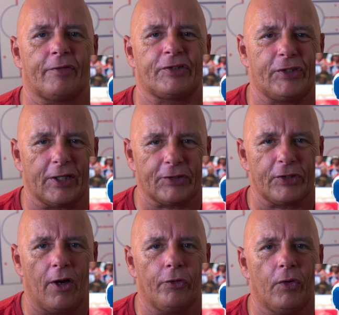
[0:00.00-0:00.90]

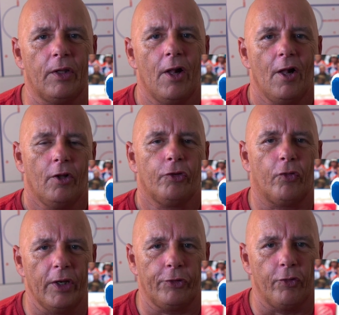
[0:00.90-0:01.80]

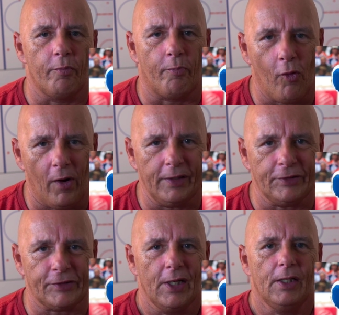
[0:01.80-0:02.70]
622 points.